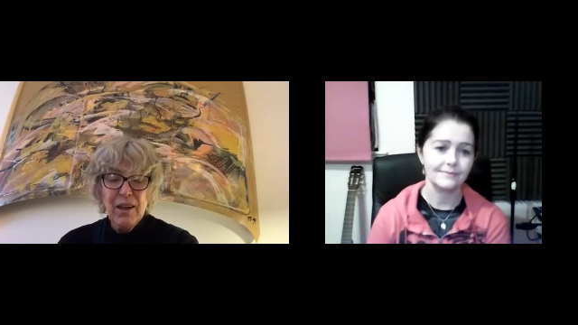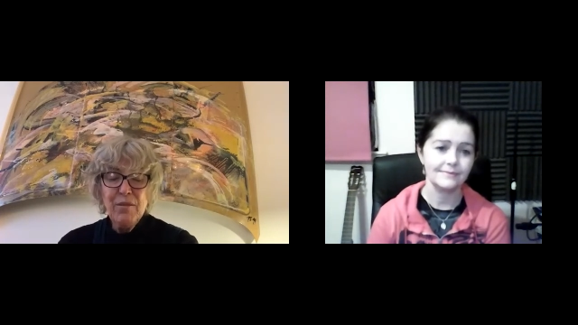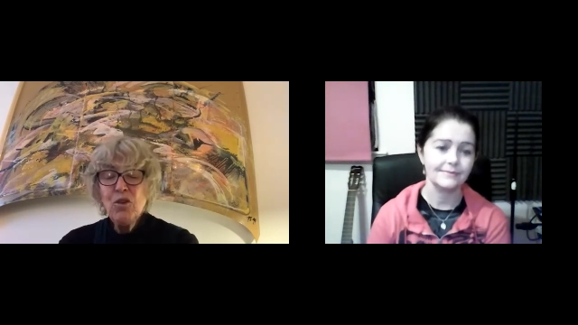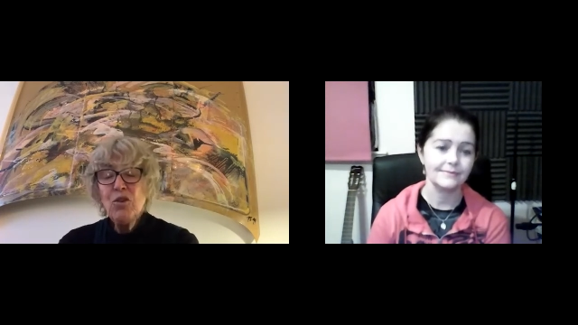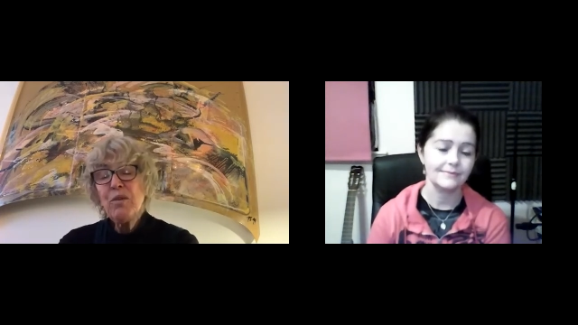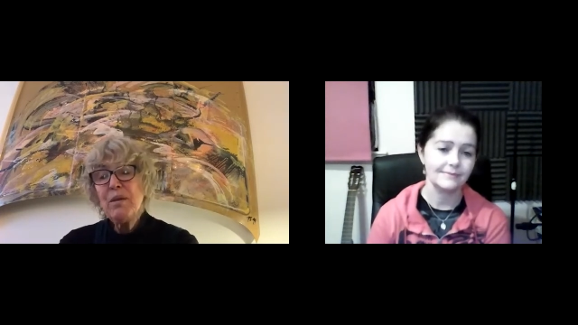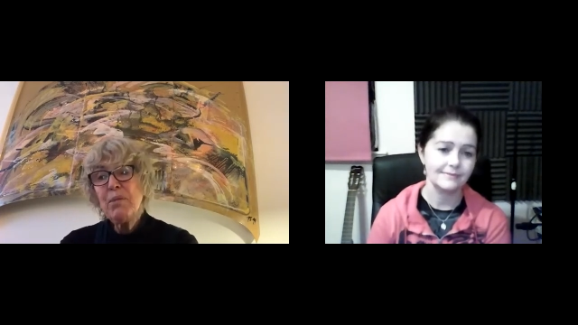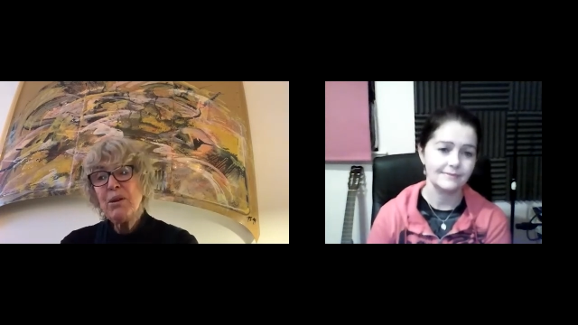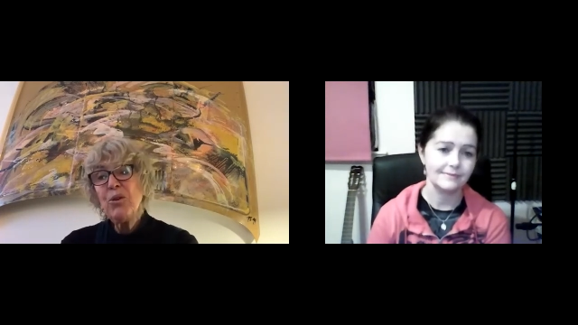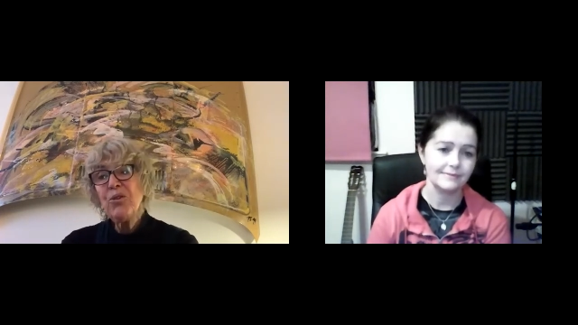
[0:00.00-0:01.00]
Speaker 1: they wouldn't
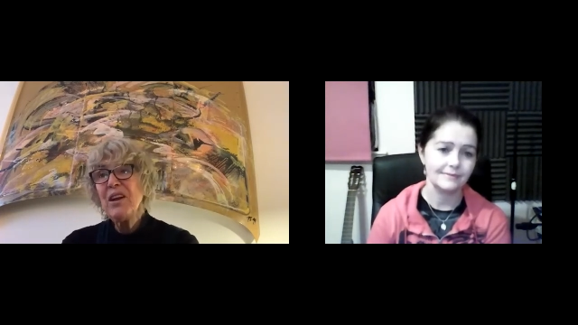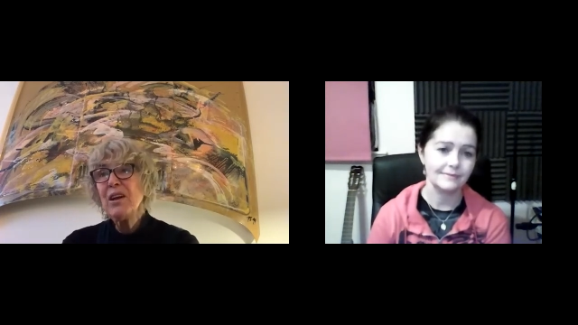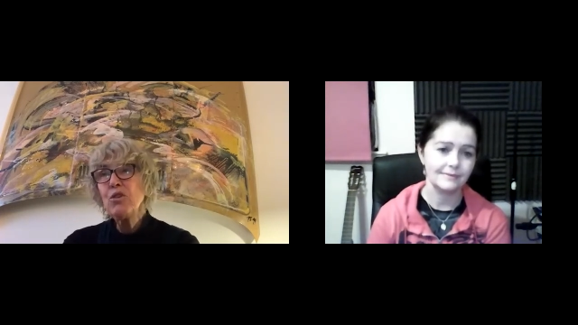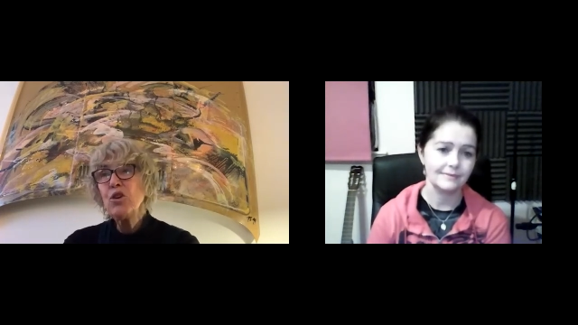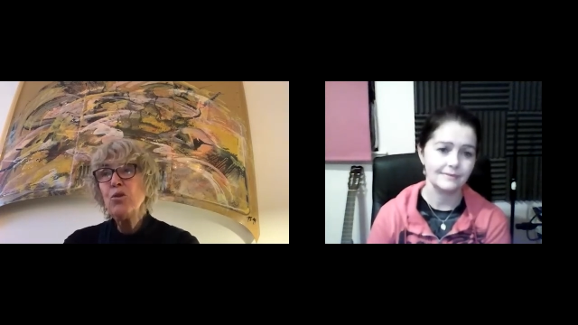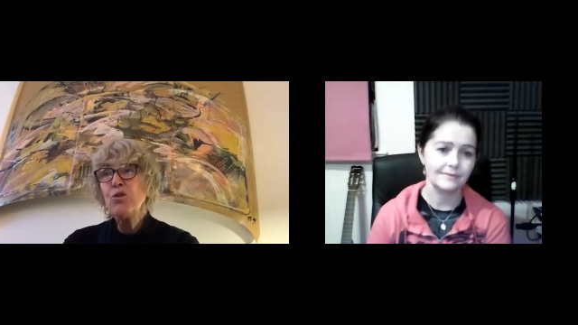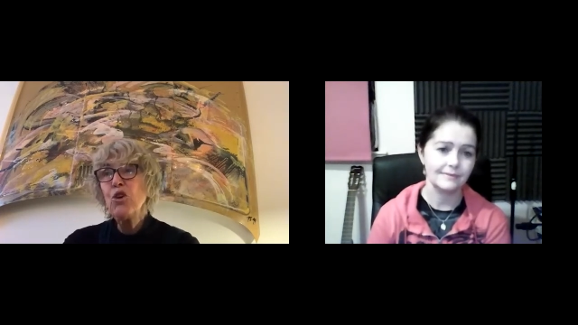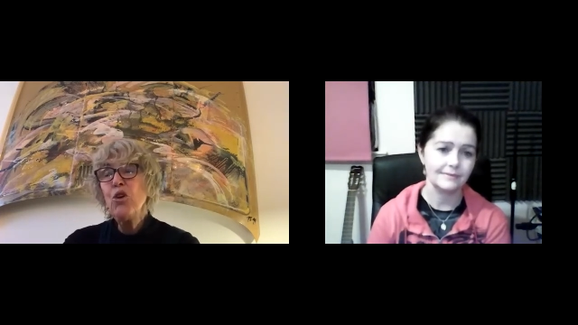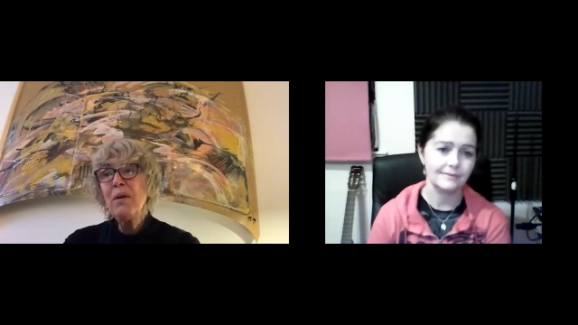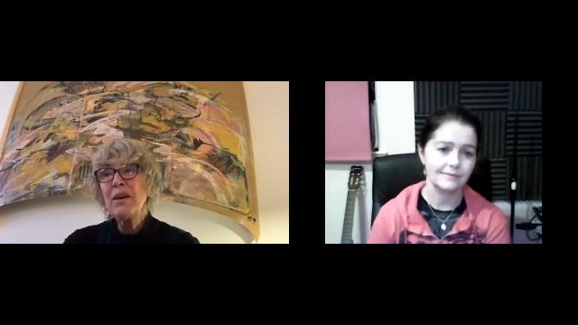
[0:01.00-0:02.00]
rebuild, and I would
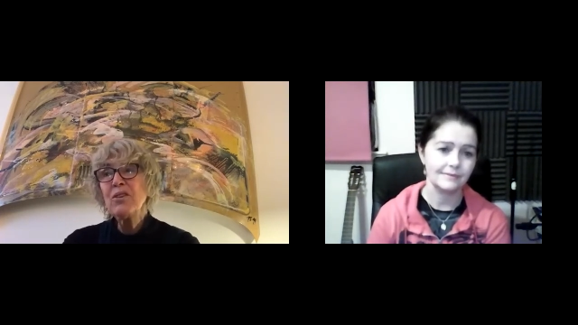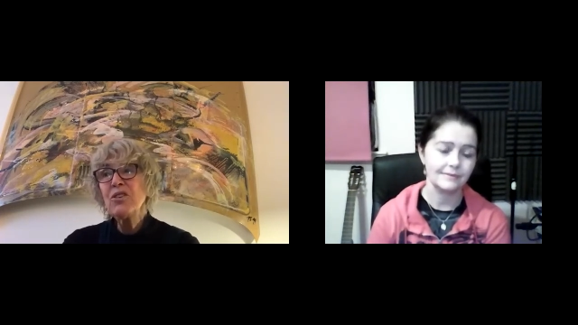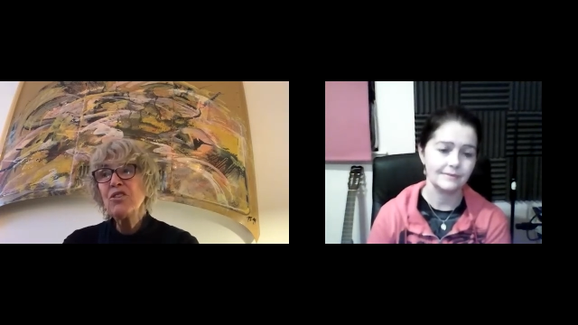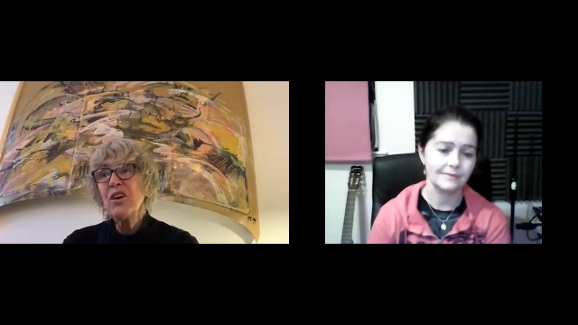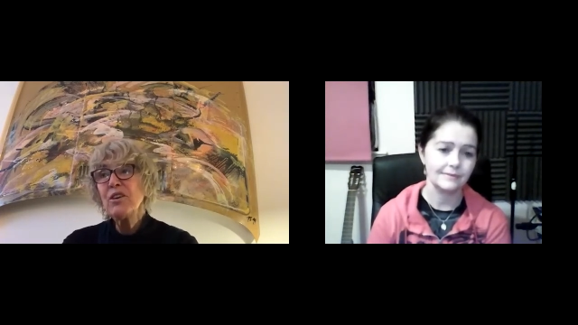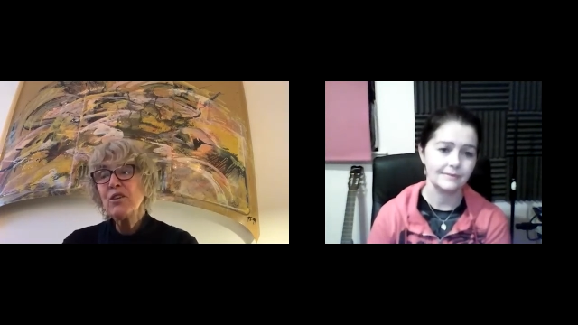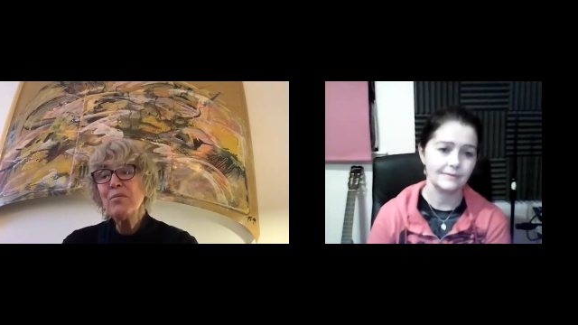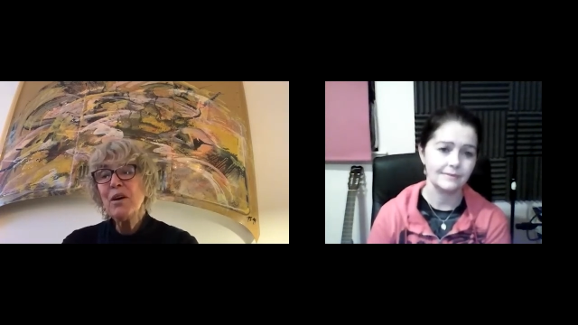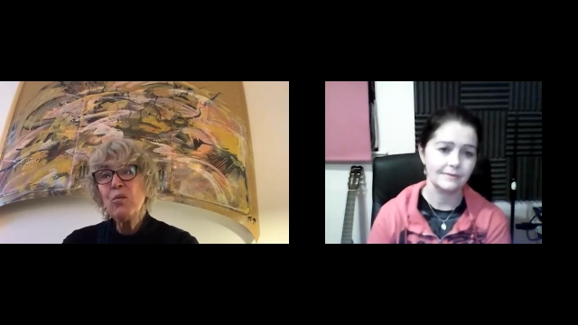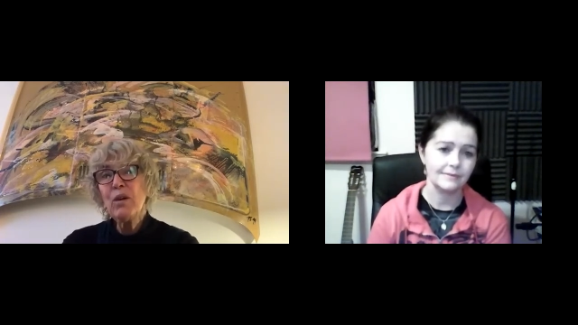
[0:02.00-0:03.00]
lose all my the side
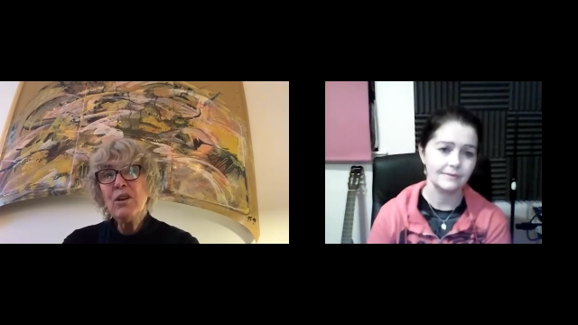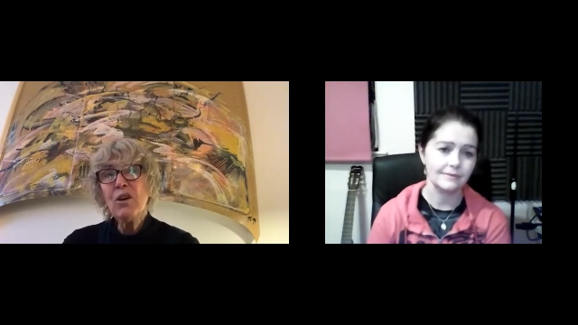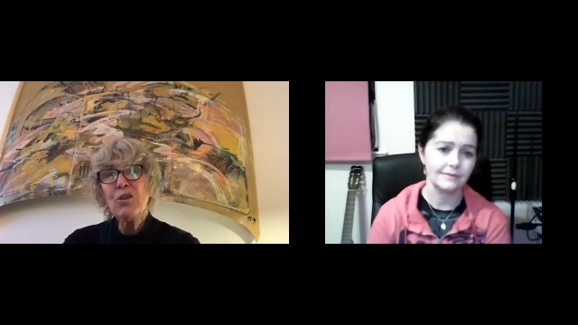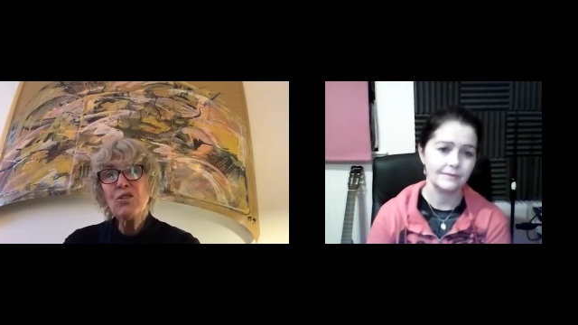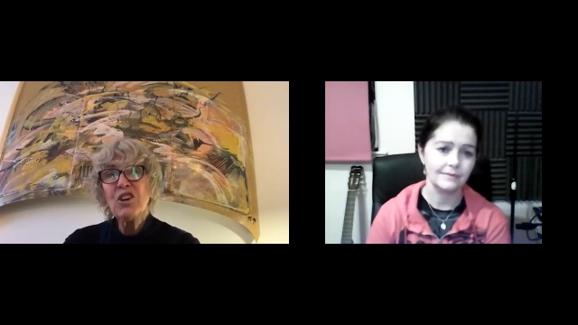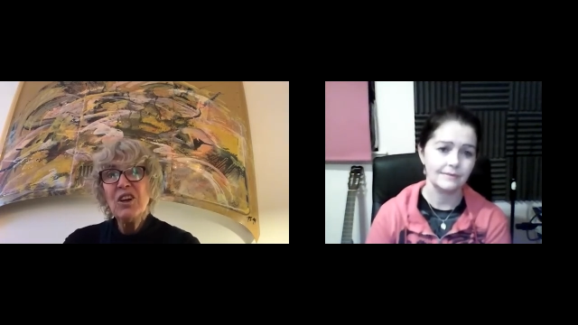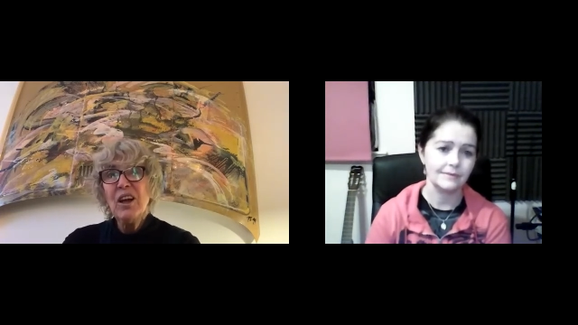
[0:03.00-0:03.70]
of my windows.